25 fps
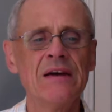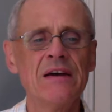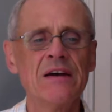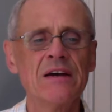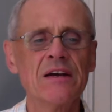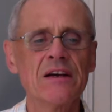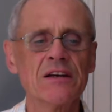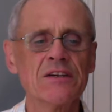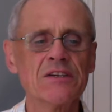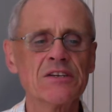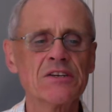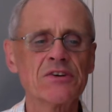
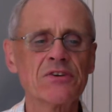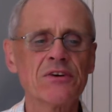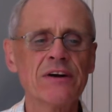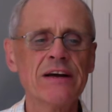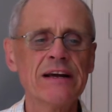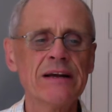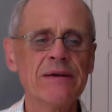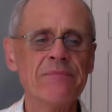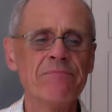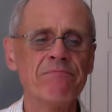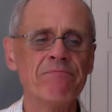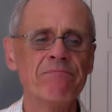
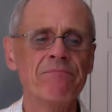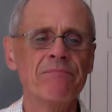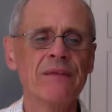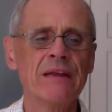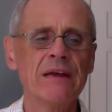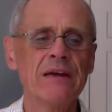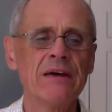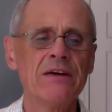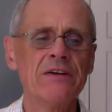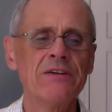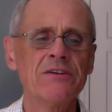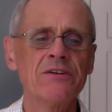Constrain,
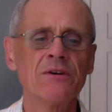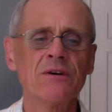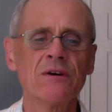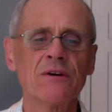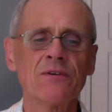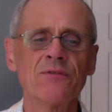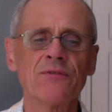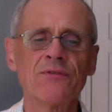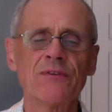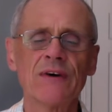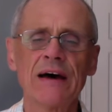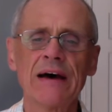to
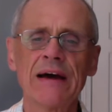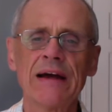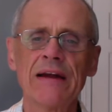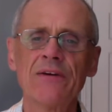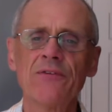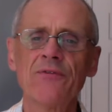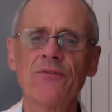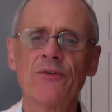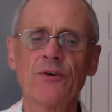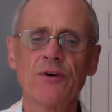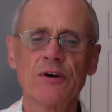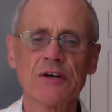confine
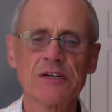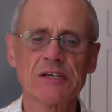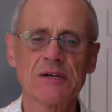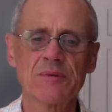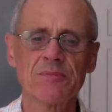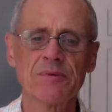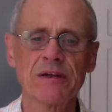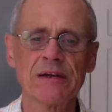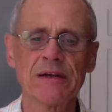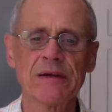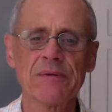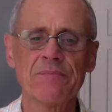
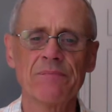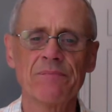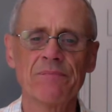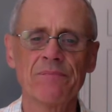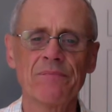forcibly,